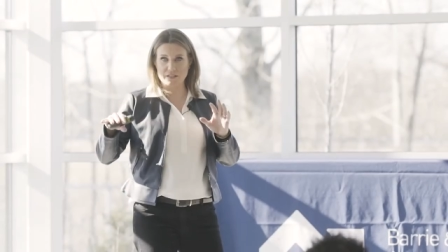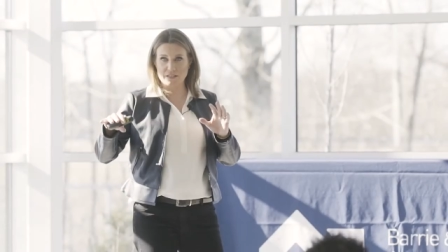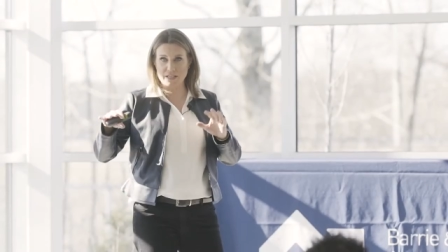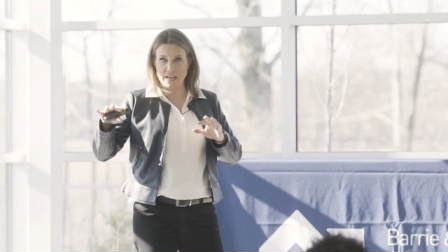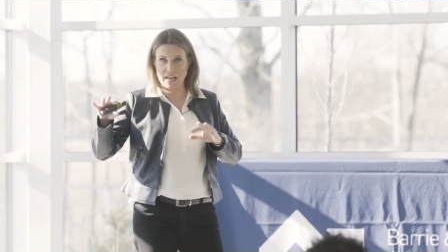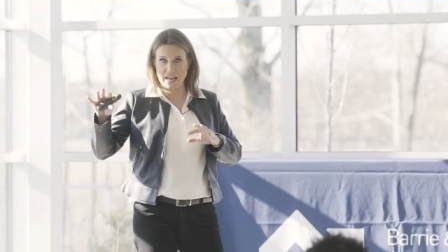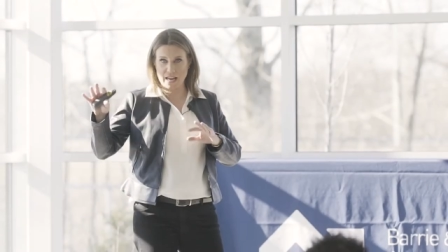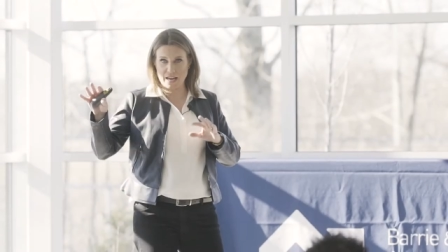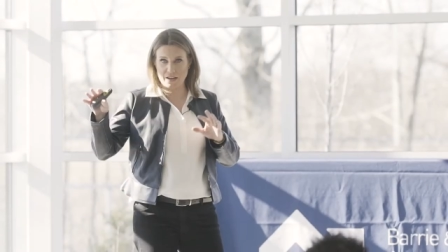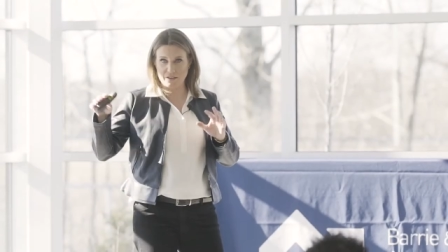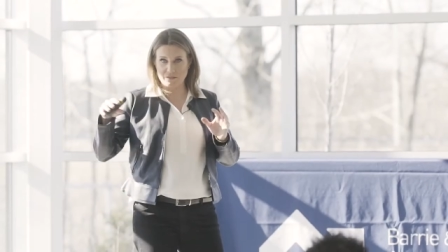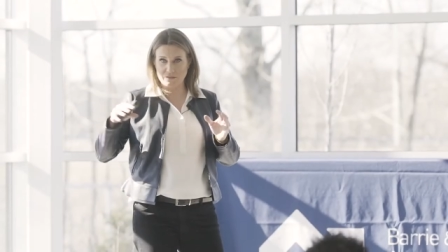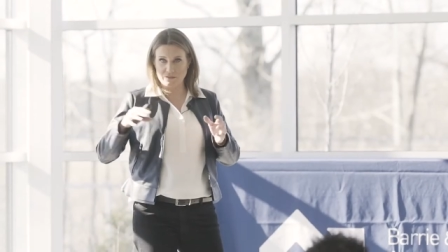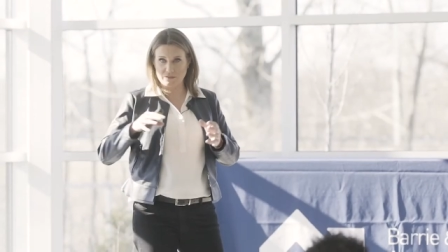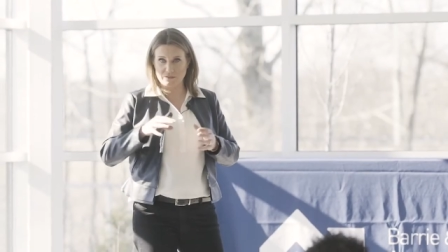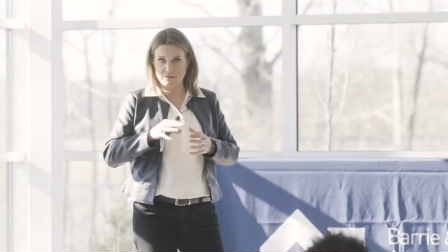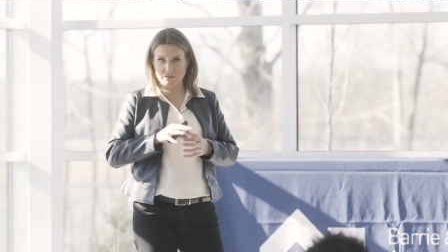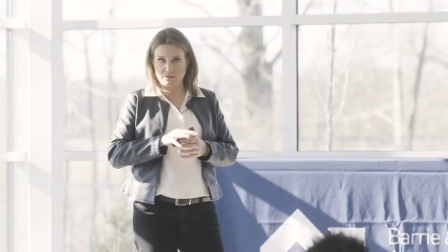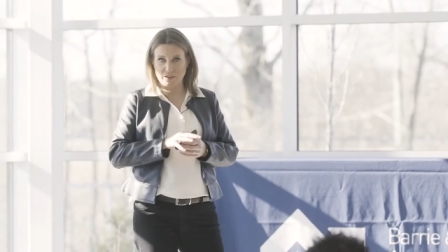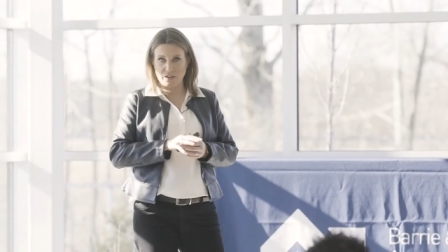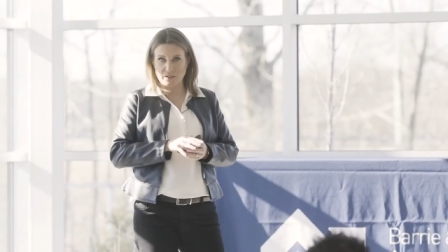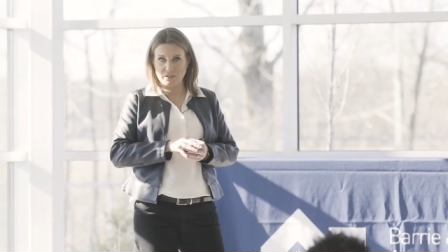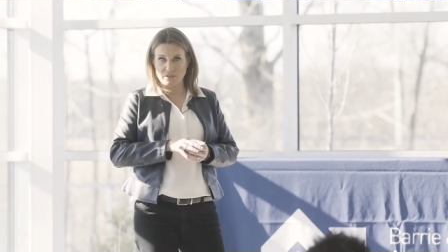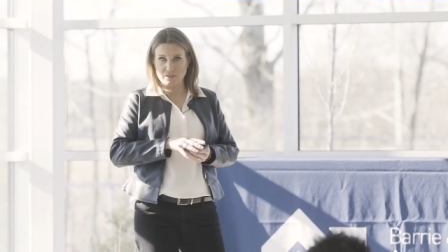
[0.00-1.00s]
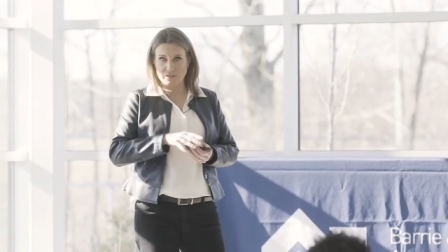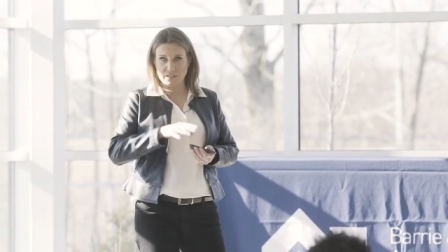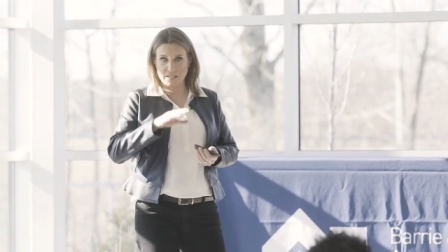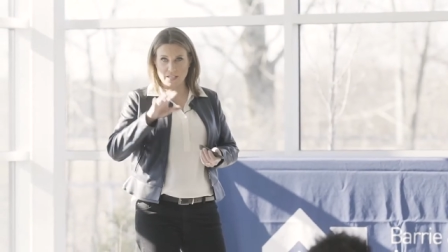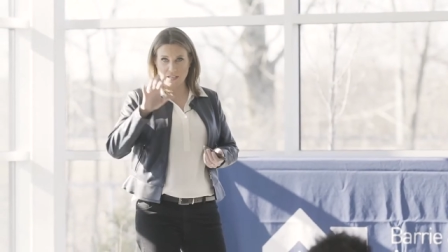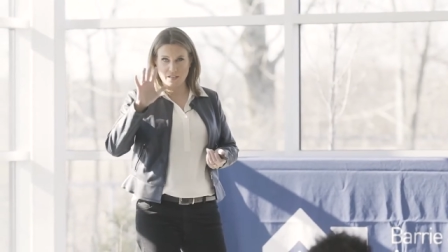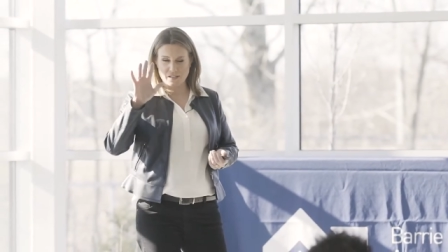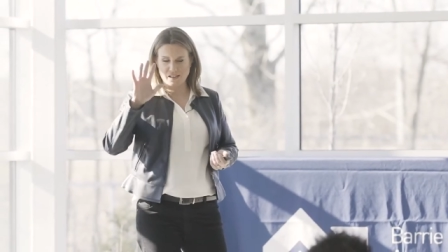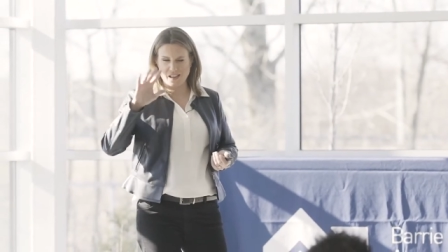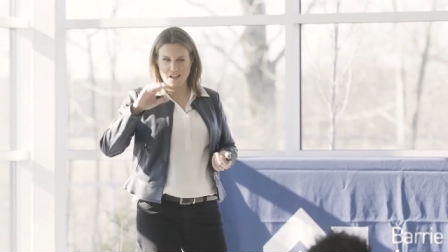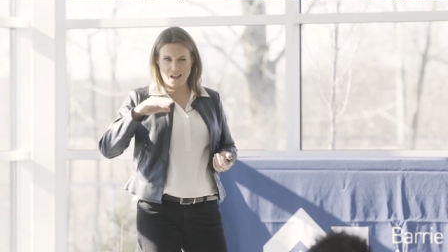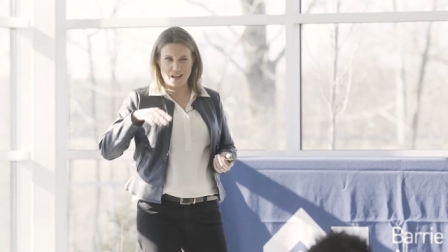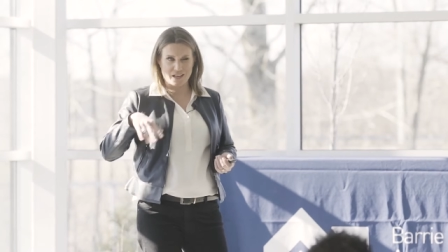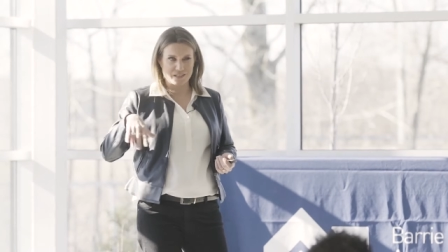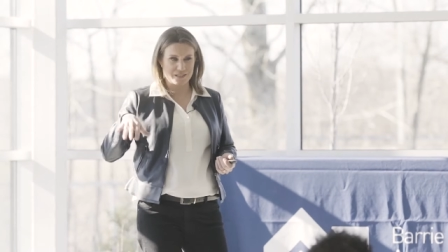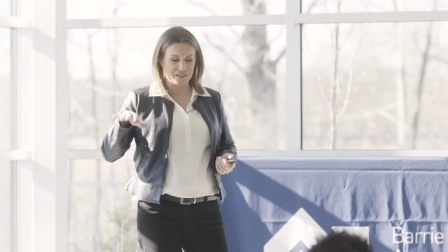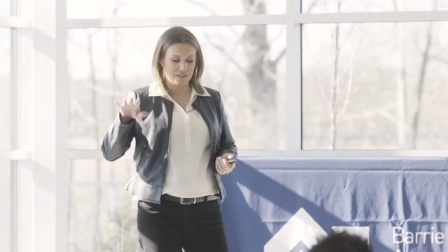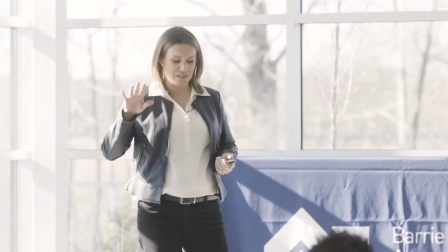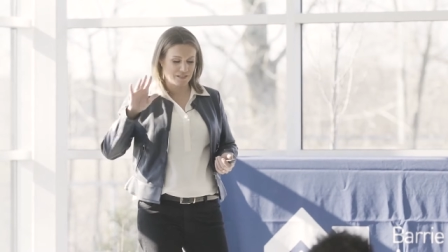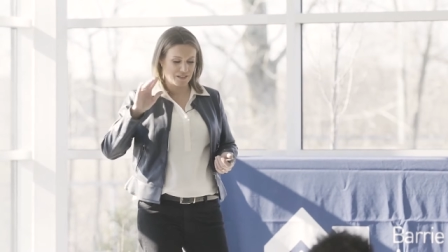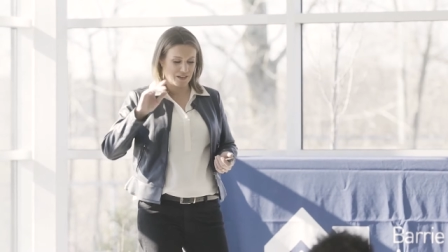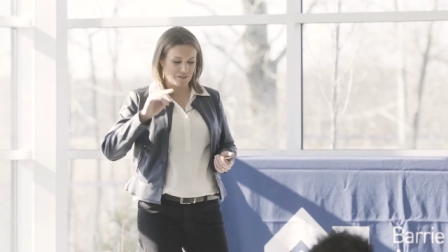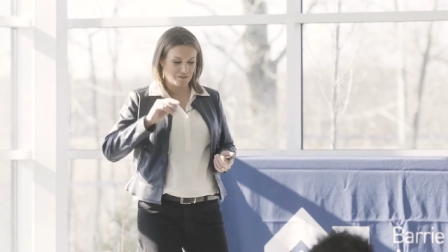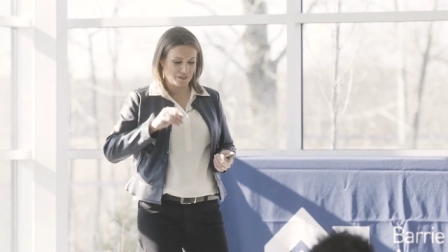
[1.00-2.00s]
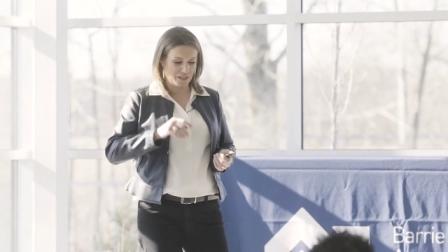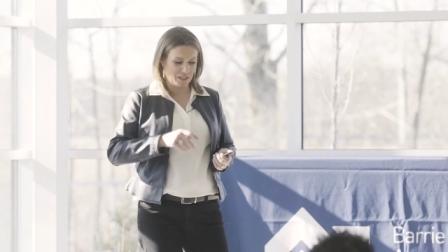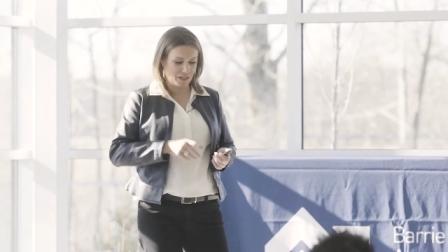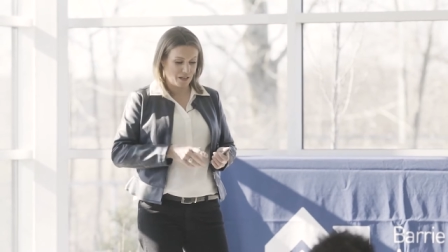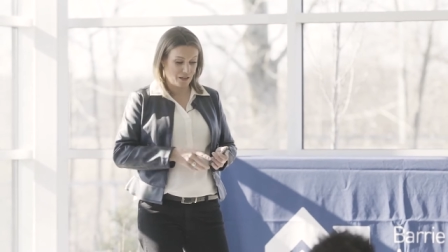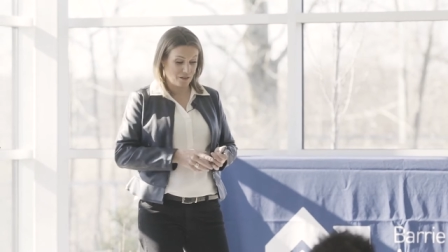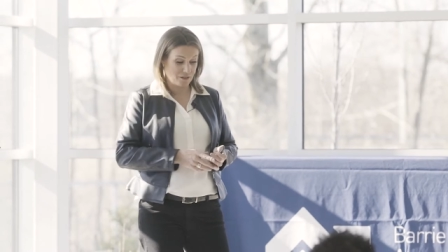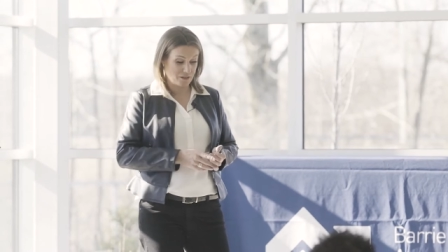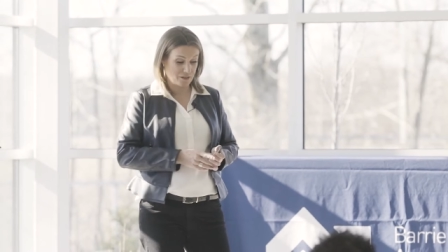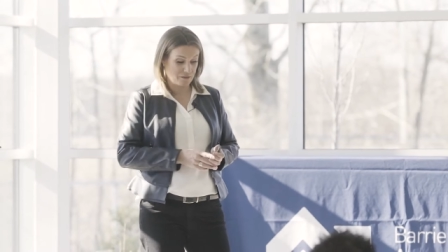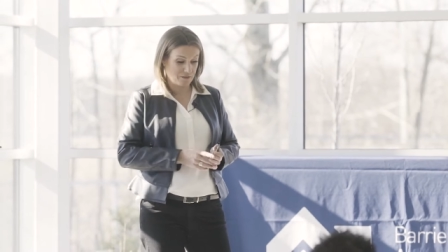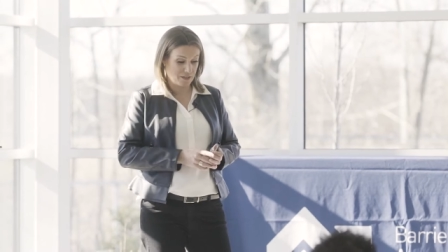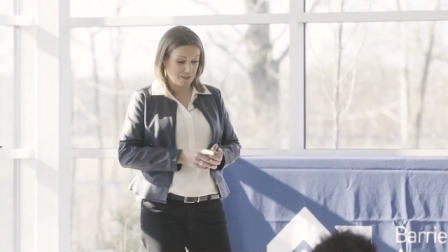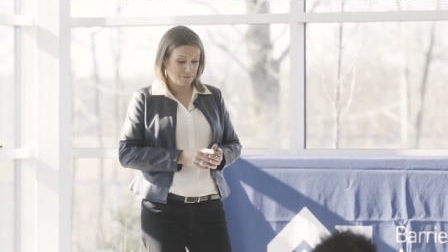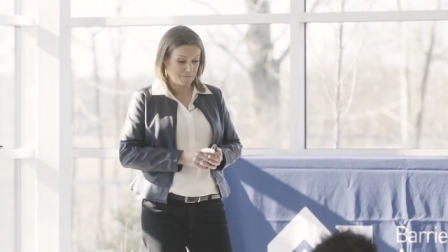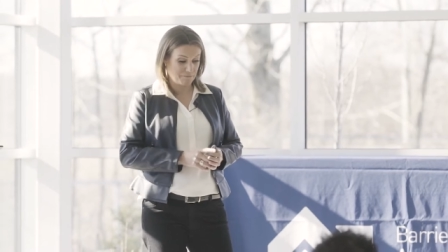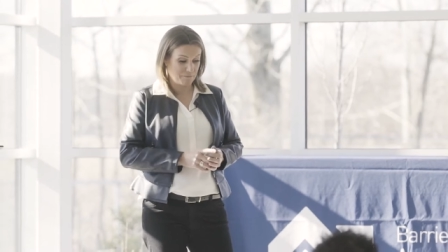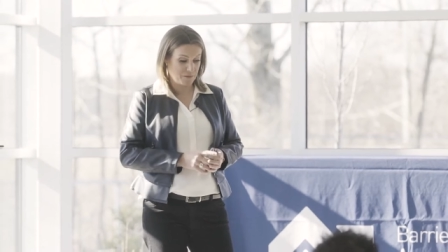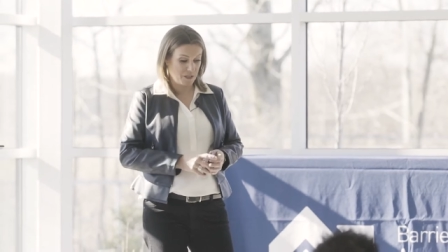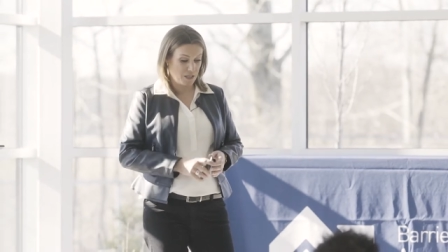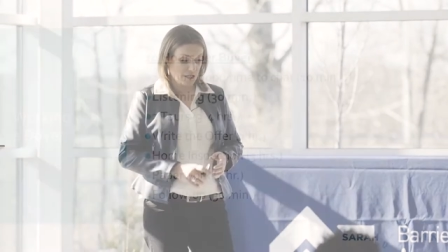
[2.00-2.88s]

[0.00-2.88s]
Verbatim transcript: saved, all your key clauses and everything else, right?